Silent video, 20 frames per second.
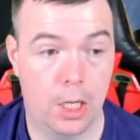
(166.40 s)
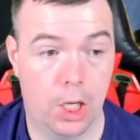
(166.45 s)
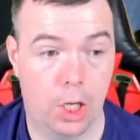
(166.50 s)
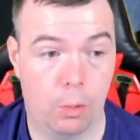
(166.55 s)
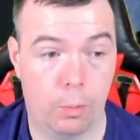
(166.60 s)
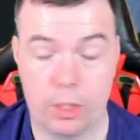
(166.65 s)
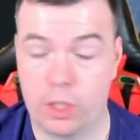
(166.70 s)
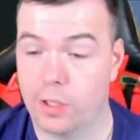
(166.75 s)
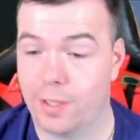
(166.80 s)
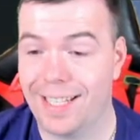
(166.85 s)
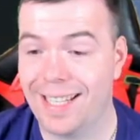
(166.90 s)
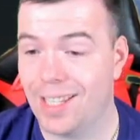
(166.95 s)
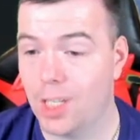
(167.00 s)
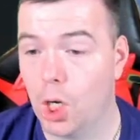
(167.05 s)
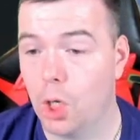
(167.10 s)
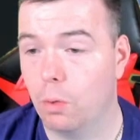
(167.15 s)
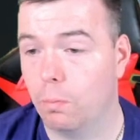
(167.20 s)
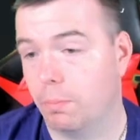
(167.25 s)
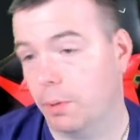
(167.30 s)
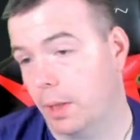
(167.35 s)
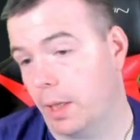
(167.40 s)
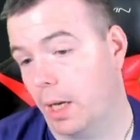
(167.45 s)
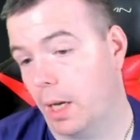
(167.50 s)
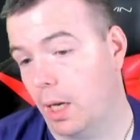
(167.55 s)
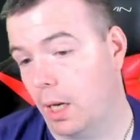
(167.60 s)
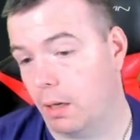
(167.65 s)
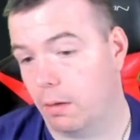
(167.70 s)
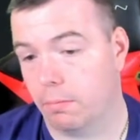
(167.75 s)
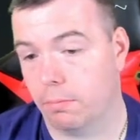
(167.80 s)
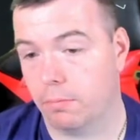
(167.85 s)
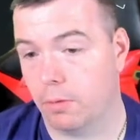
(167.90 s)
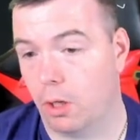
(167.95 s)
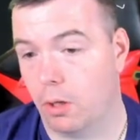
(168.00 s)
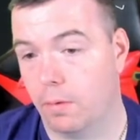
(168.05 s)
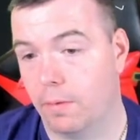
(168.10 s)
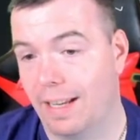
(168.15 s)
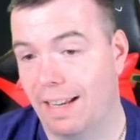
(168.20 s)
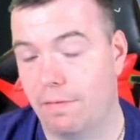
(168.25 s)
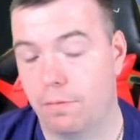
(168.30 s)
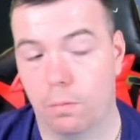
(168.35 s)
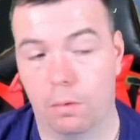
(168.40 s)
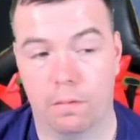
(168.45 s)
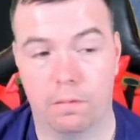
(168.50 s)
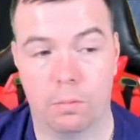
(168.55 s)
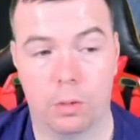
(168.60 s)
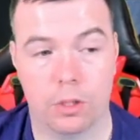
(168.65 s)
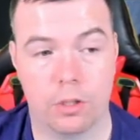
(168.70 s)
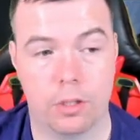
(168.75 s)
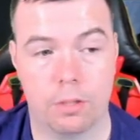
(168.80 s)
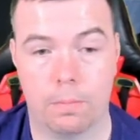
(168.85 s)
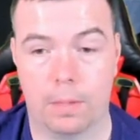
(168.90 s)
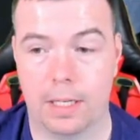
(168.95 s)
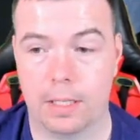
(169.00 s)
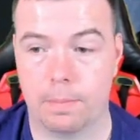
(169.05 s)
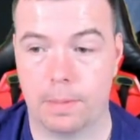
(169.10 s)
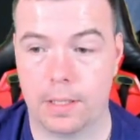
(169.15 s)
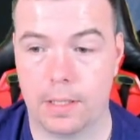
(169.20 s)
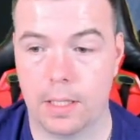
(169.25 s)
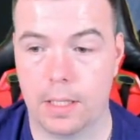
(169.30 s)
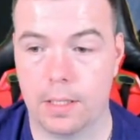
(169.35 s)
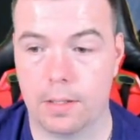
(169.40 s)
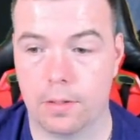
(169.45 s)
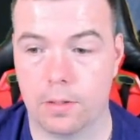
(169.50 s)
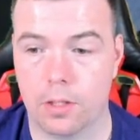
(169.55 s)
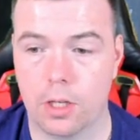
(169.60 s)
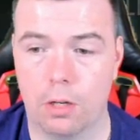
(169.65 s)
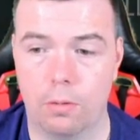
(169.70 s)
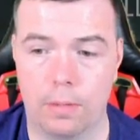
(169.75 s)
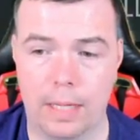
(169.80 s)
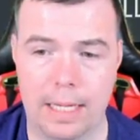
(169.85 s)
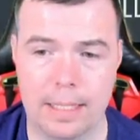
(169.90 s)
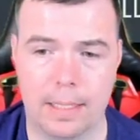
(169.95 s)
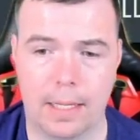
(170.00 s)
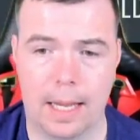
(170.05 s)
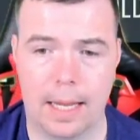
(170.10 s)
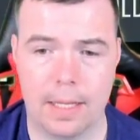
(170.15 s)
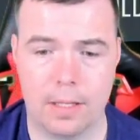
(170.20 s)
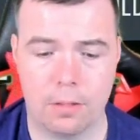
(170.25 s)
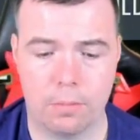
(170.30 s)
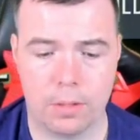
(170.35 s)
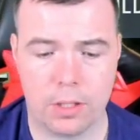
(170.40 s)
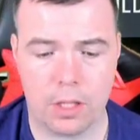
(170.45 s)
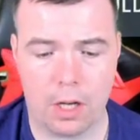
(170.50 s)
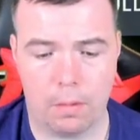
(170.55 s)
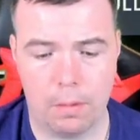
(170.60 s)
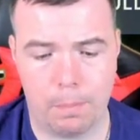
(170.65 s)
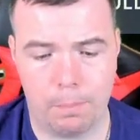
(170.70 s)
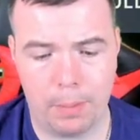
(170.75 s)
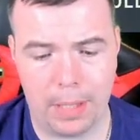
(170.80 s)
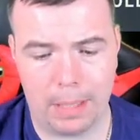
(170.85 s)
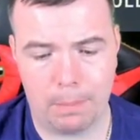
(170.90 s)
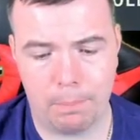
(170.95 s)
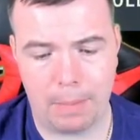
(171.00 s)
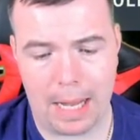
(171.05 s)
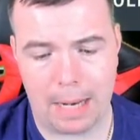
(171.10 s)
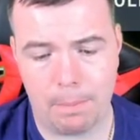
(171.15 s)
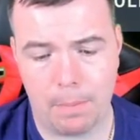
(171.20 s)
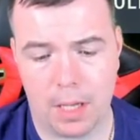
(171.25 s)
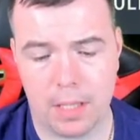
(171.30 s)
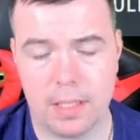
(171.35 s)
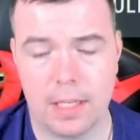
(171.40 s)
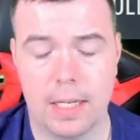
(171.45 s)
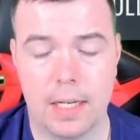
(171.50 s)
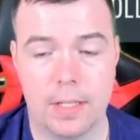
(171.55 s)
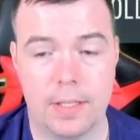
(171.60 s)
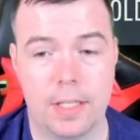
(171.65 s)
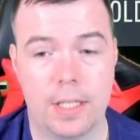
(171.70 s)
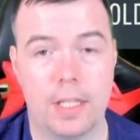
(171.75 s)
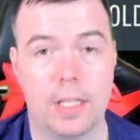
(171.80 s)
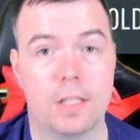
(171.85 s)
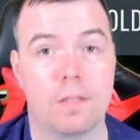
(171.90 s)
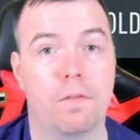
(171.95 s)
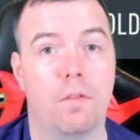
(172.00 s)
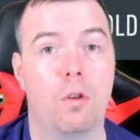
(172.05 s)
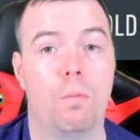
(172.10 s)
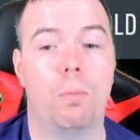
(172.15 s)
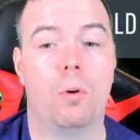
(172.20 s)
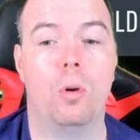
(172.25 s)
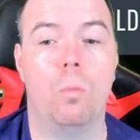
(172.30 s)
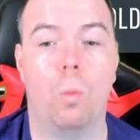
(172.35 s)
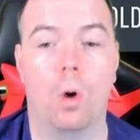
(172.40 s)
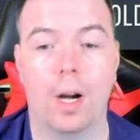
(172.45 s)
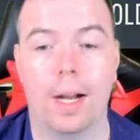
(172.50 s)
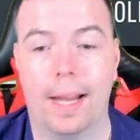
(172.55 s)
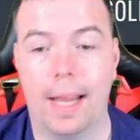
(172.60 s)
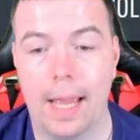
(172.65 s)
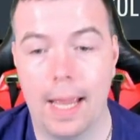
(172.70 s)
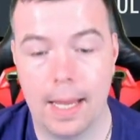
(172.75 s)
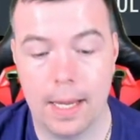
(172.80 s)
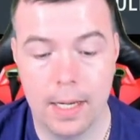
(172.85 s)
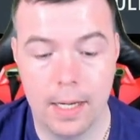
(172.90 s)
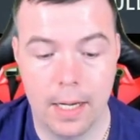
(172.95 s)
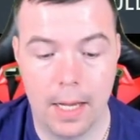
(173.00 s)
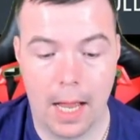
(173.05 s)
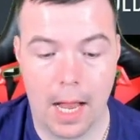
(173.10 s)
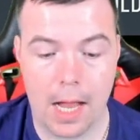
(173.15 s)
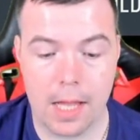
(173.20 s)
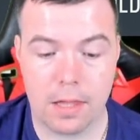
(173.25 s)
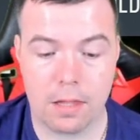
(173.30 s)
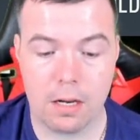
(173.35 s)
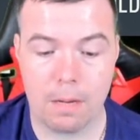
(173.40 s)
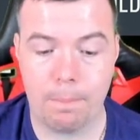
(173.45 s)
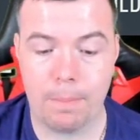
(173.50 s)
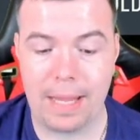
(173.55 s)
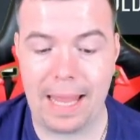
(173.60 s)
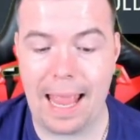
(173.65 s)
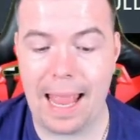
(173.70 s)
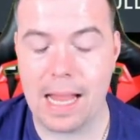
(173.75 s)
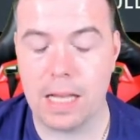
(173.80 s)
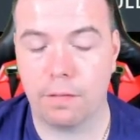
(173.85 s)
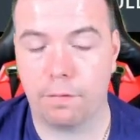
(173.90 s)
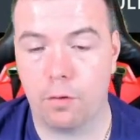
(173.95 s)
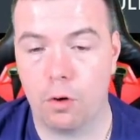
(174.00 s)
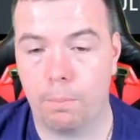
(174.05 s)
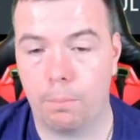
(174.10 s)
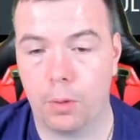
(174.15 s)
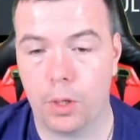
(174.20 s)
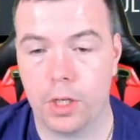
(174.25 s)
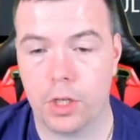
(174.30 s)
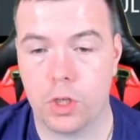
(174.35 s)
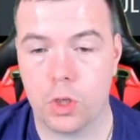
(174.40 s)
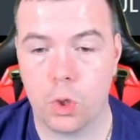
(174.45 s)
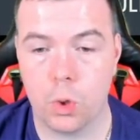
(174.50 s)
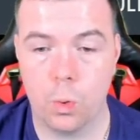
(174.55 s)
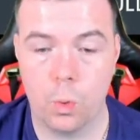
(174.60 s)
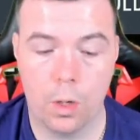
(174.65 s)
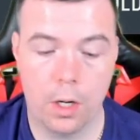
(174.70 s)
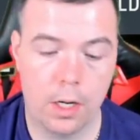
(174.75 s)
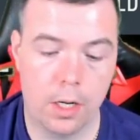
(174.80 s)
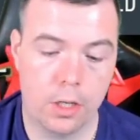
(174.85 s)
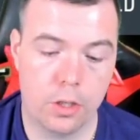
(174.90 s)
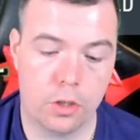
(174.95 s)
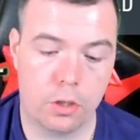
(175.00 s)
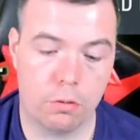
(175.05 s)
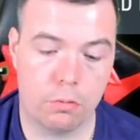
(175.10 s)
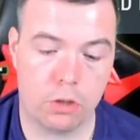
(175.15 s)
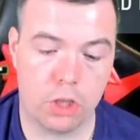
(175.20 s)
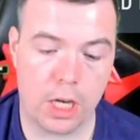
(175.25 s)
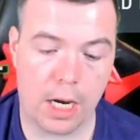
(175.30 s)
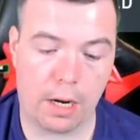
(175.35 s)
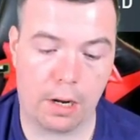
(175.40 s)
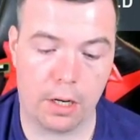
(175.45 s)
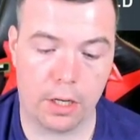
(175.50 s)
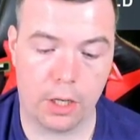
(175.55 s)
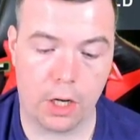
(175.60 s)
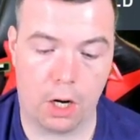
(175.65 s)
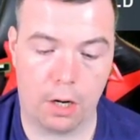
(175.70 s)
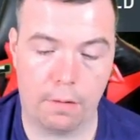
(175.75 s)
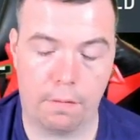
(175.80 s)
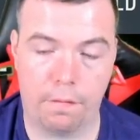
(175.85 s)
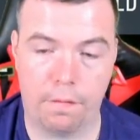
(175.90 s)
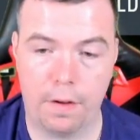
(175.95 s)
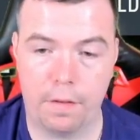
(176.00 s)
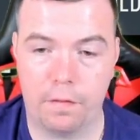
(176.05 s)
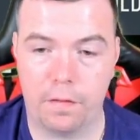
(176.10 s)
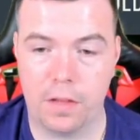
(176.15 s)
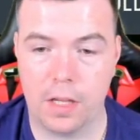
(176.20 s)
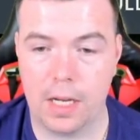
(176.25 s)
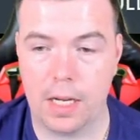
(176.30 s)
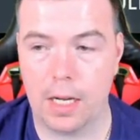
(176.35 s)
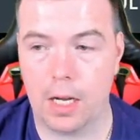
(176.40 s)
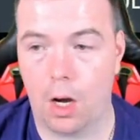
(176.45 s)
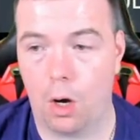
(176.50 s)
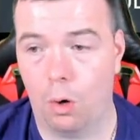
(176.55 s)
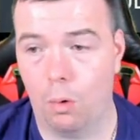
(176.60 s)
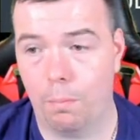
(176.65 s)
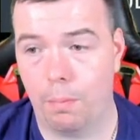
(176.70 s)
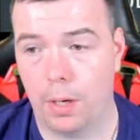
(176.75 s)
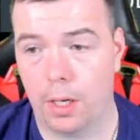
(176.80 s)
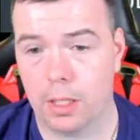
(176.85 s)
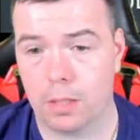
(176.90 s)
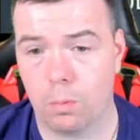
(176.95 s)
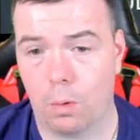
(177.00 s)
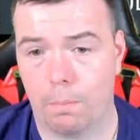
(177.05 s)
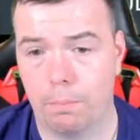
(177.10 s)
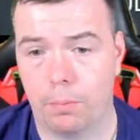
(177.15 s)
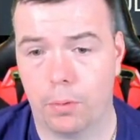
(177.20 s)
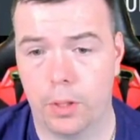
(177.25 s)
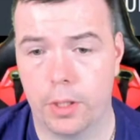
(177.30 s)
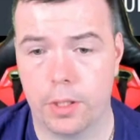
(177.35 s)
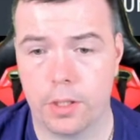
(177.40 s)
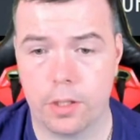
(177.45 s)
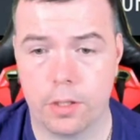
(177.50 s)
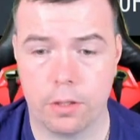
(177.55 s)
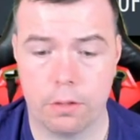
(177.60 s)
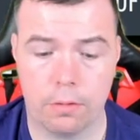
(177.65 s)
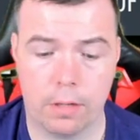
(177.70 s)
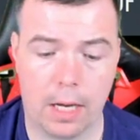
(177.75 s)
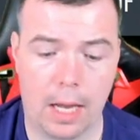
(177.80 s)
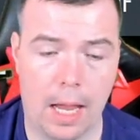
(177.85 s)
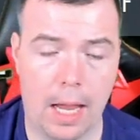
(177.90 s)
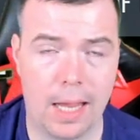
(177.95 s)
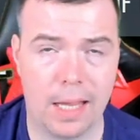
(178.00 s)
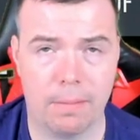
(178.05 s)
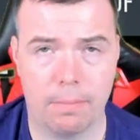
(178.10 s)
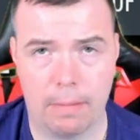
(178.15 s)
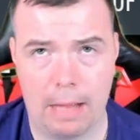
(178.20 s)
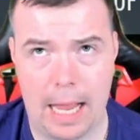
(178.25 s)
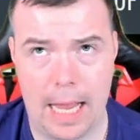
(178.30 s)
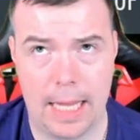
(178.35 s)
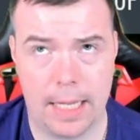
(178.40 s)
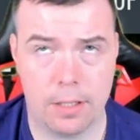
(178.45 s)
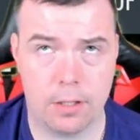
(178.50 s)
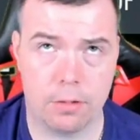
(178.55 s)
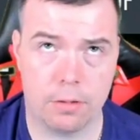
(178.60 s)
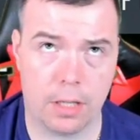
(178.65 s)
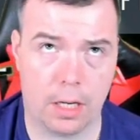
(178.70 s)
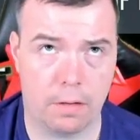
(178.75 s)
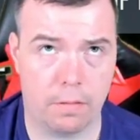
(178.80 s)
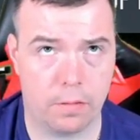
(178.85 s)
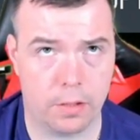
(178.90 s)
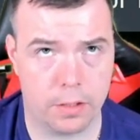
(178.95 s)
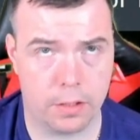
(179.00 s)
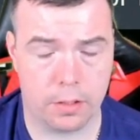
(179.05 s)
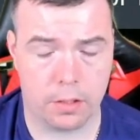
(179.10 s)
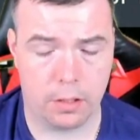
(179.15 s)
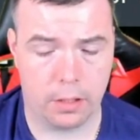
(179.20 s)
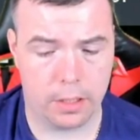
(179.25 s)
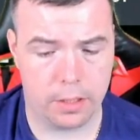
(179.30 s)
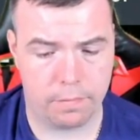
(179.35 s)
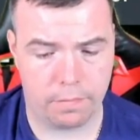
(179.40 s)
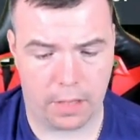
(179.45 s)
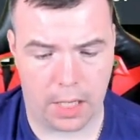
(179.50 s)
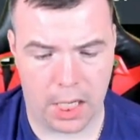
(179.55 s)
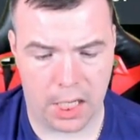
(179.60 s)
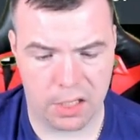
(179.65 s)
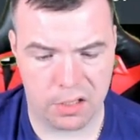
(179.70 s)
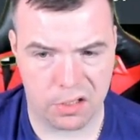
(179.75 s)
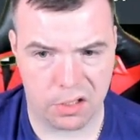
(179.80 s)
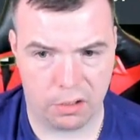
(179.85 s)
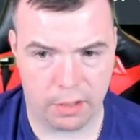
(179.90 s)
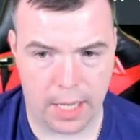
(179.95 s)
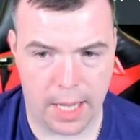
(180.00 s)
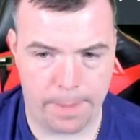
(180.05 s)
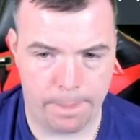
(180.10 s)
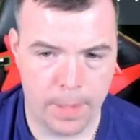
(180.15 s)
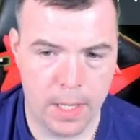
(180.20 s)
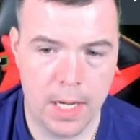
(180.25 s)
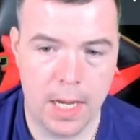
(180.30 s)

Which I said don't, but yeah, not everyone watches my SBCs. So let's get into it. We start with Big Bad Martinez. He is 4.1k. Trippier is 4.2. Suchek 950. Holberg's 1.2k. 82s and 83s are still inflated, so yeah.